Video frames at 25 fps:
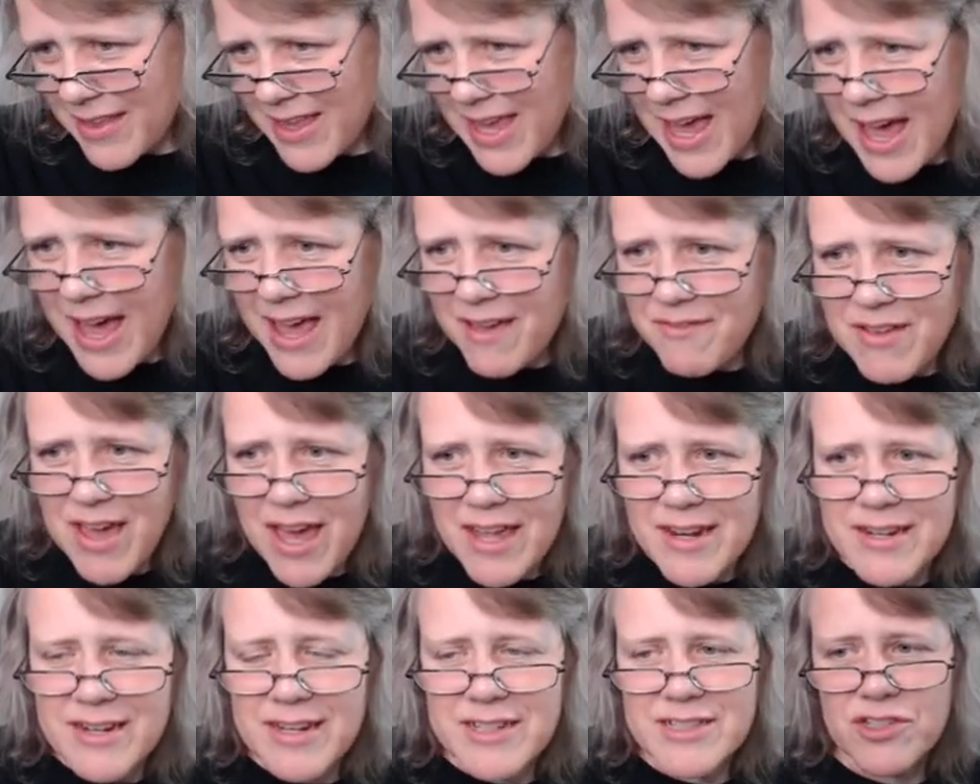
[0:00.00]
yeah i've
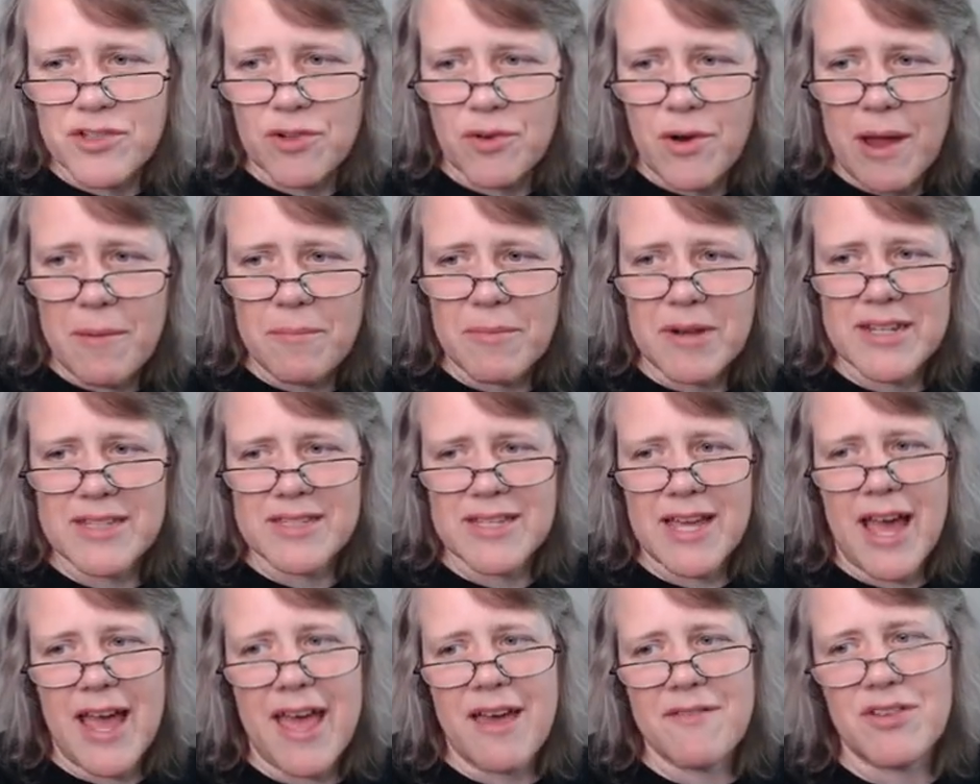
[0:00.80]
got an instagram
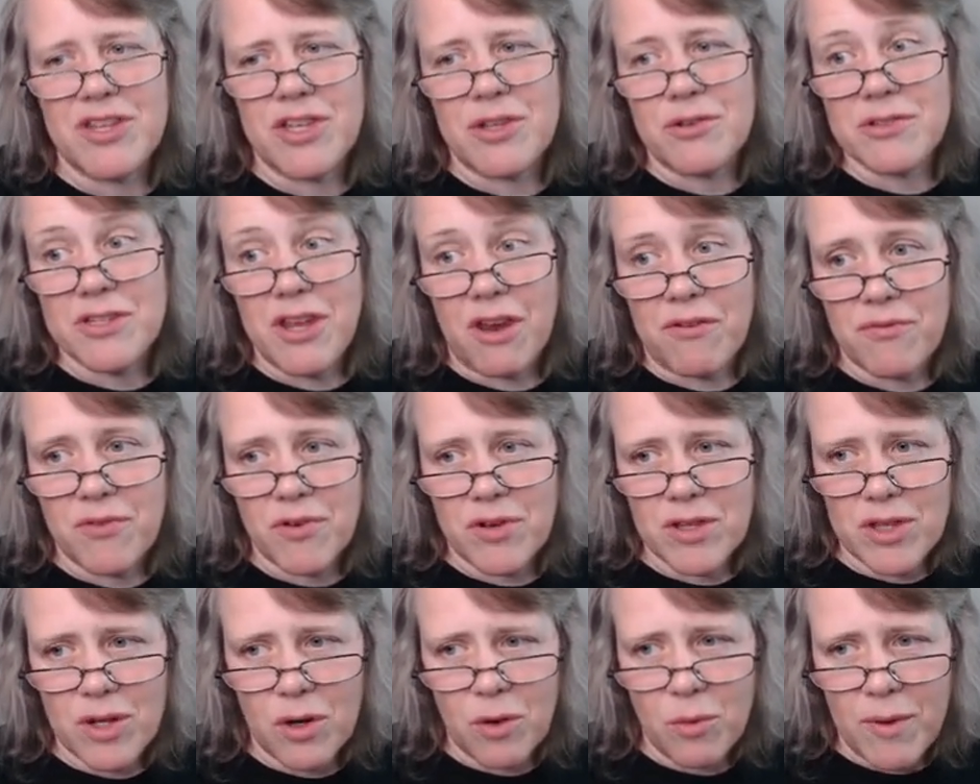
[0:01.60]
but i haven't used it
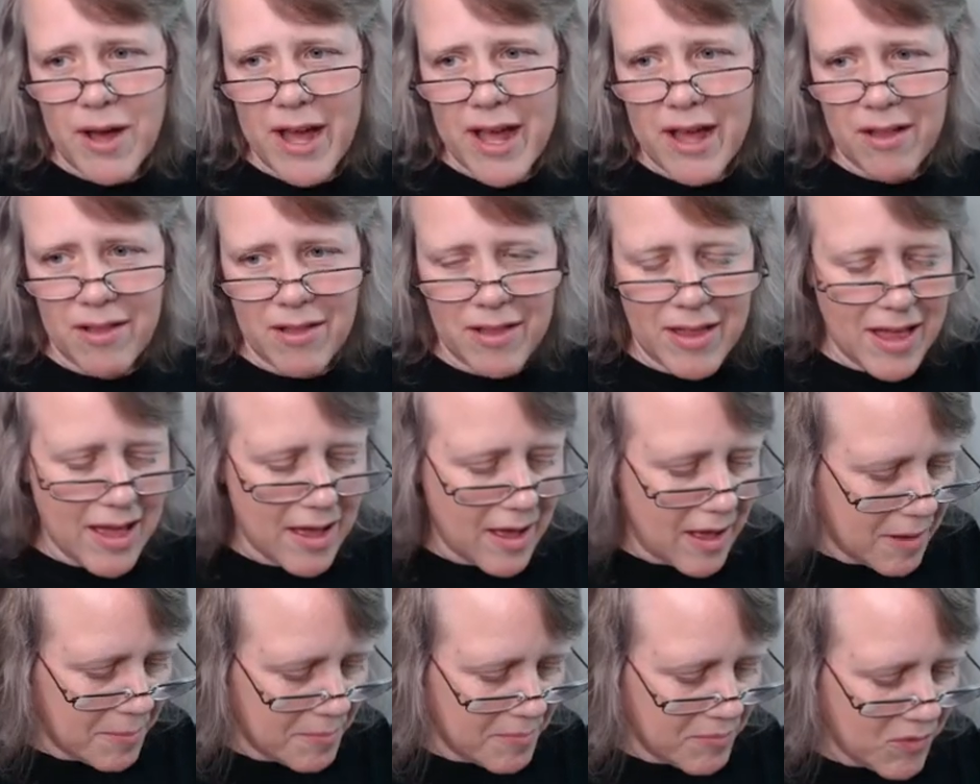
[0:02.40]
for a little while
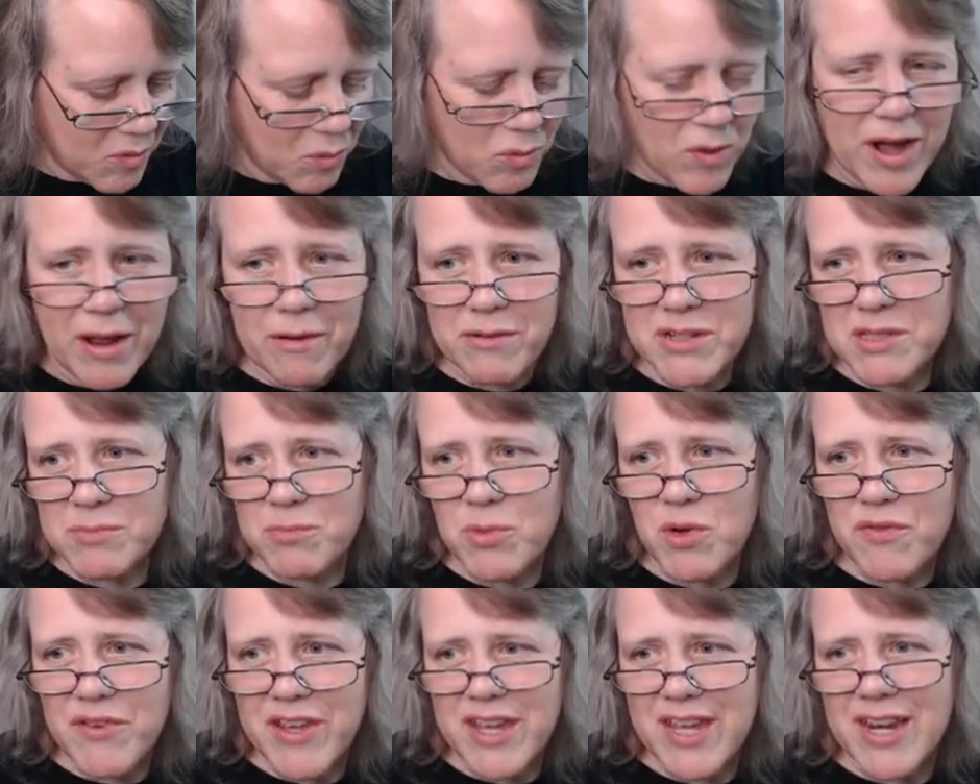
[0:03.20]
um when i was
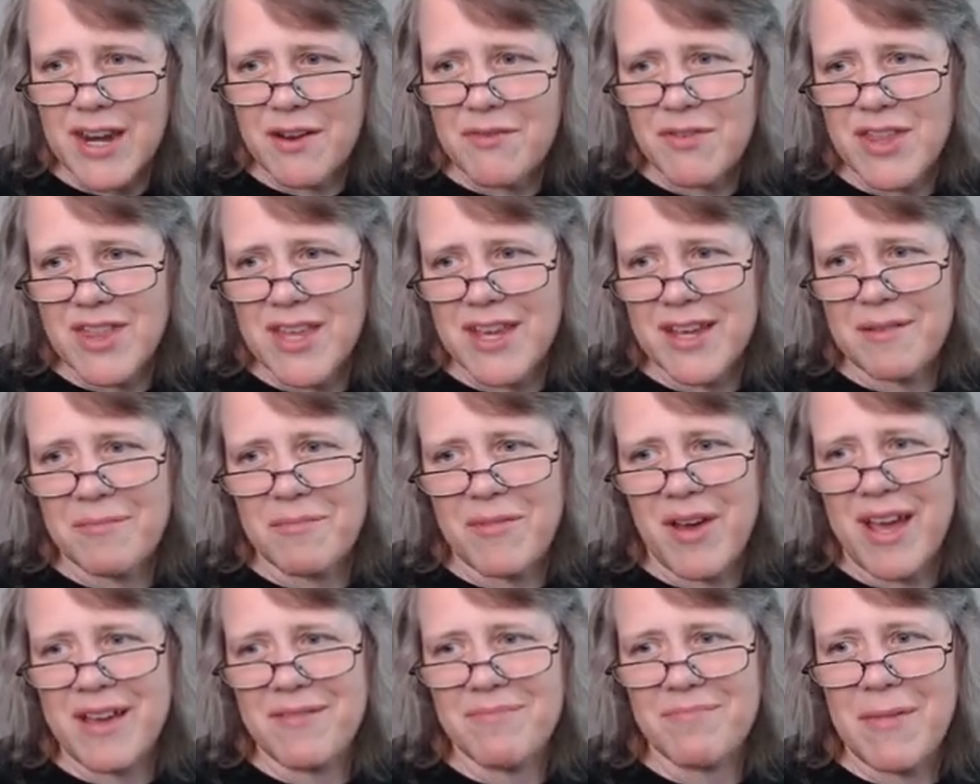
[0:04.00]
moving and everything and
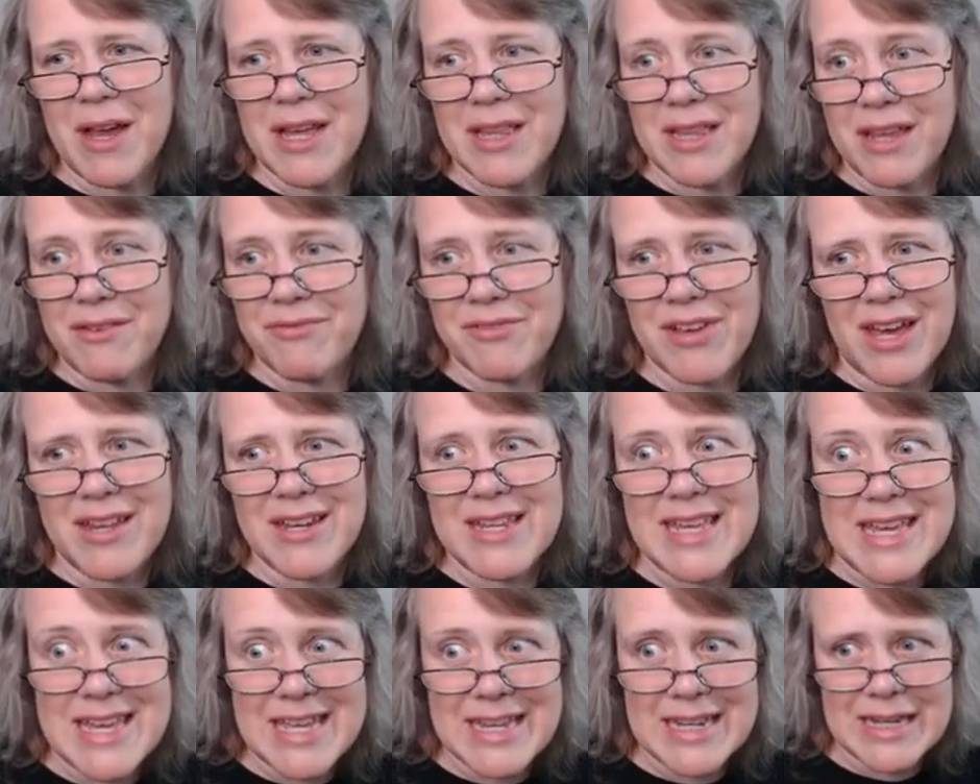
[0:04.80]
my my life got
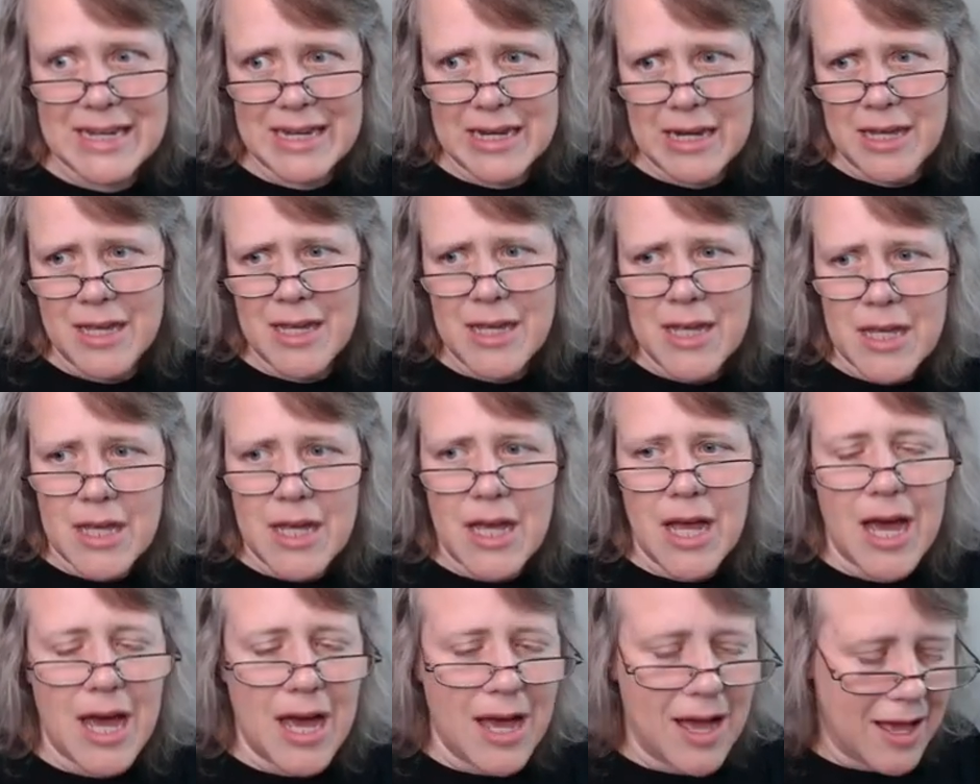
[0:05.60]
eaten
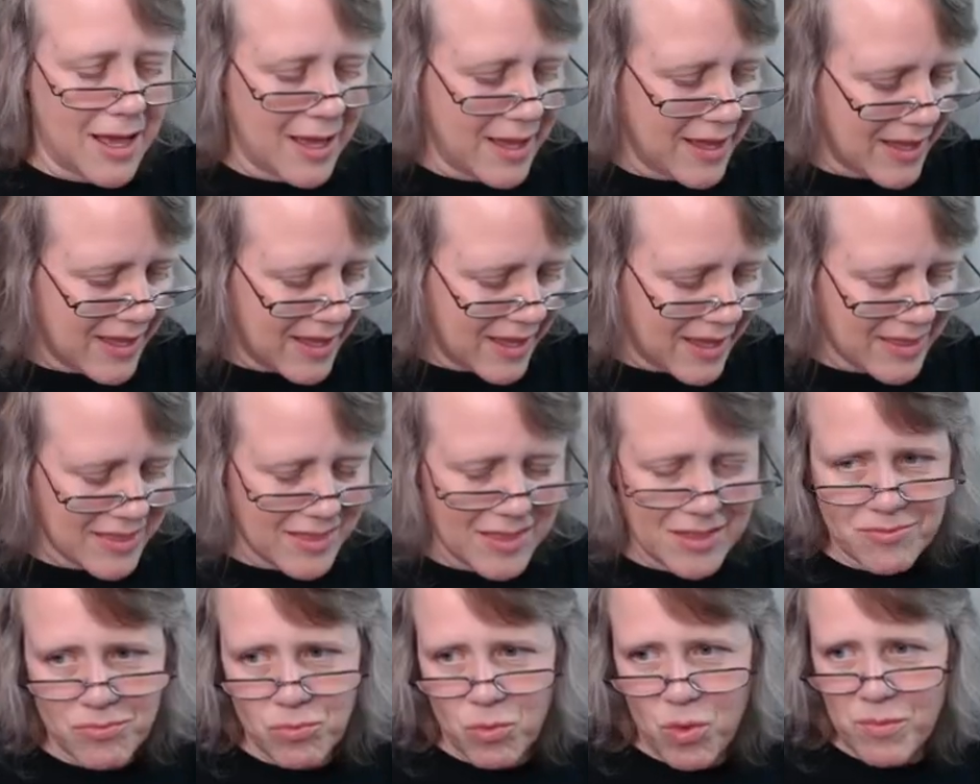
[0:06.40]
uh
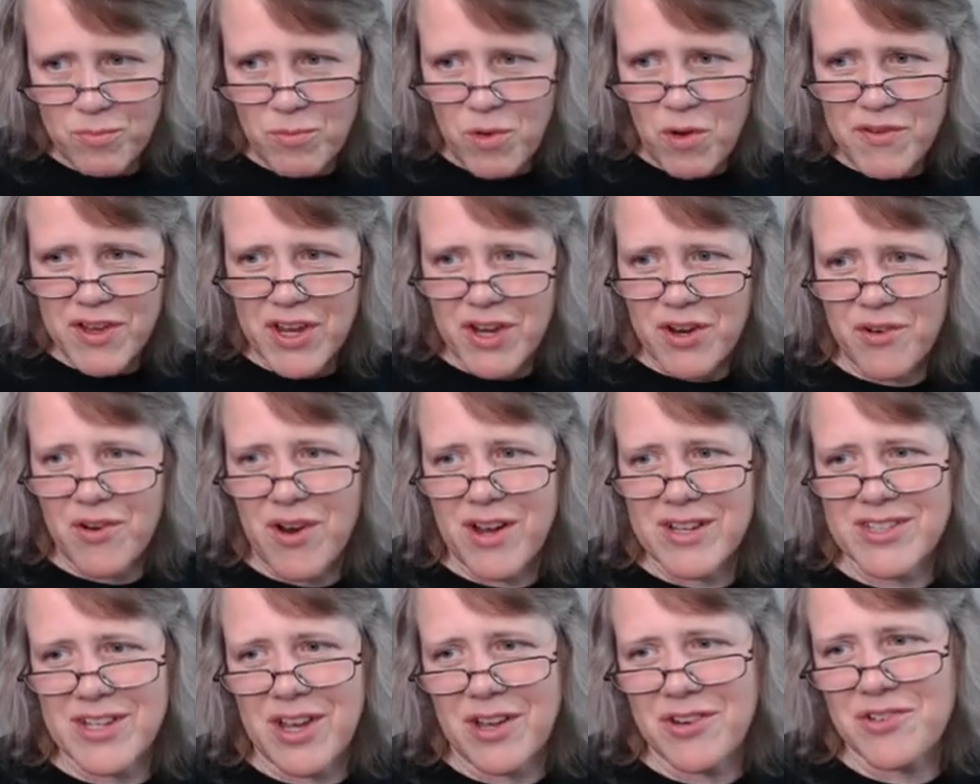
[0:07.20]
the, we're moving
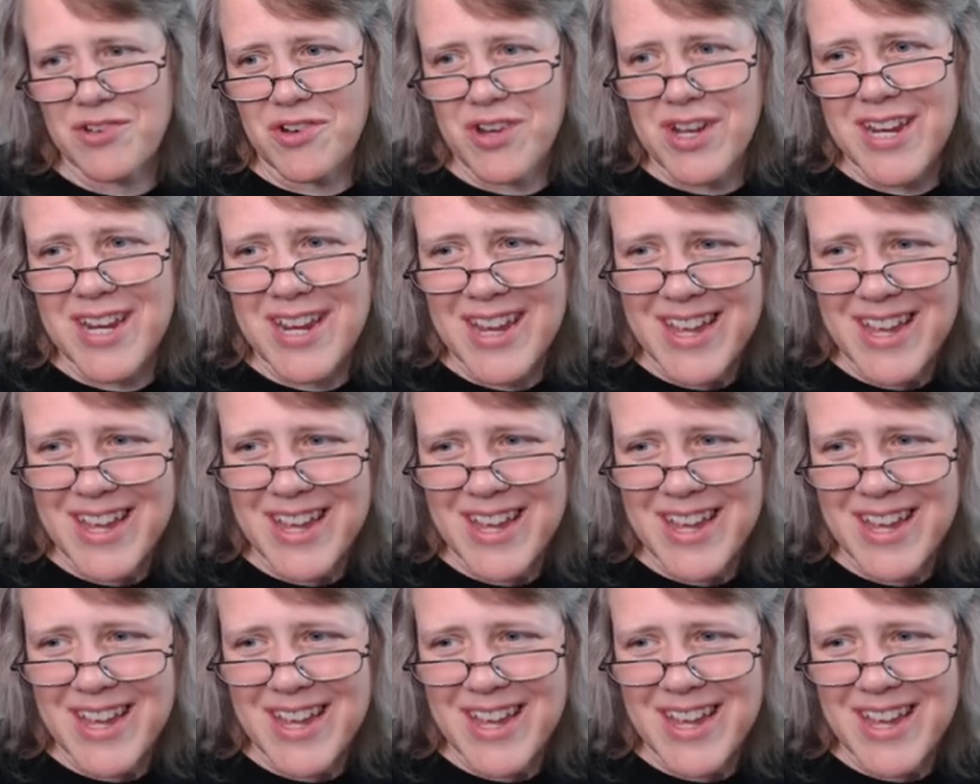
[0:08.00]
across country